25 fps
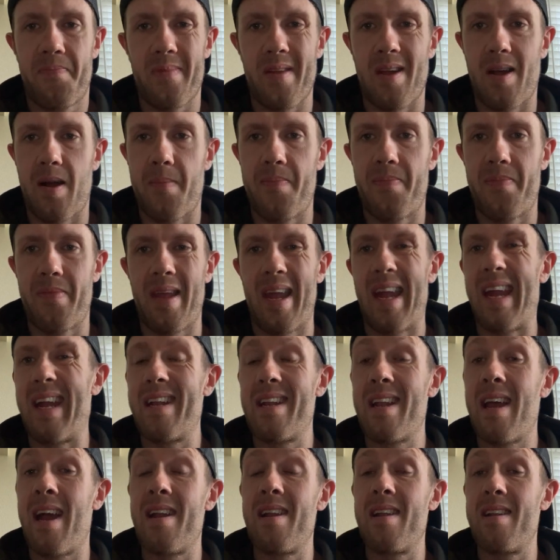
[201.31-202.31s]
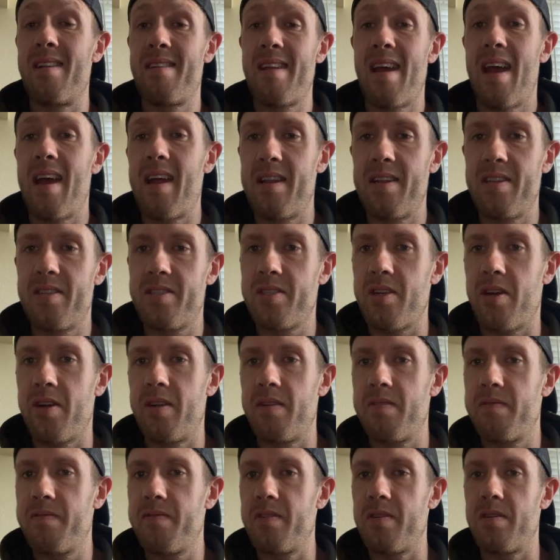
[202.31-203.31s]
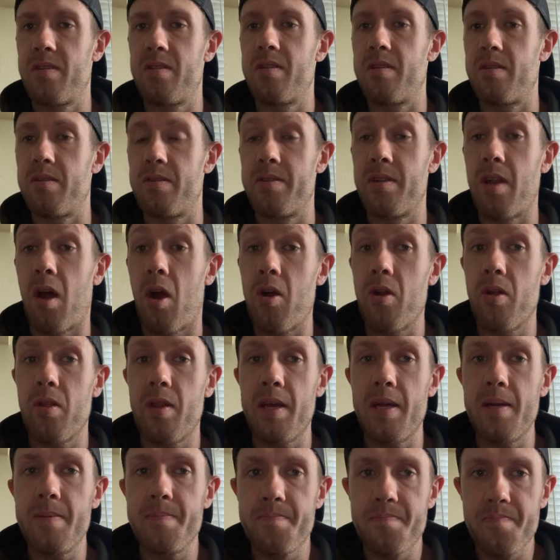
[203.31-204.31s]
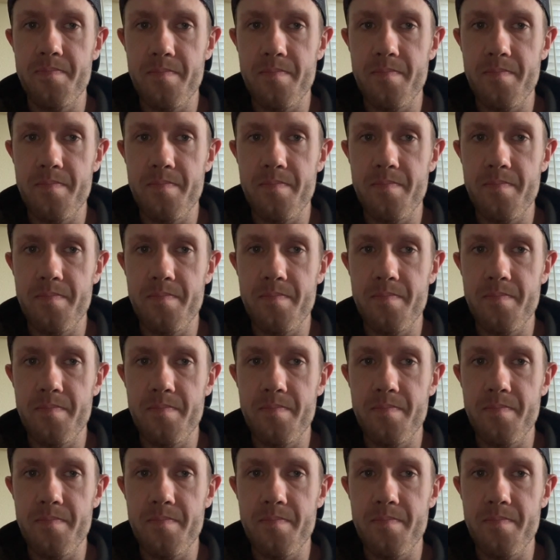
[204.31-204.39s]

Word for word: um, 8, 9, and 10, it's starting to feel a little gnarly.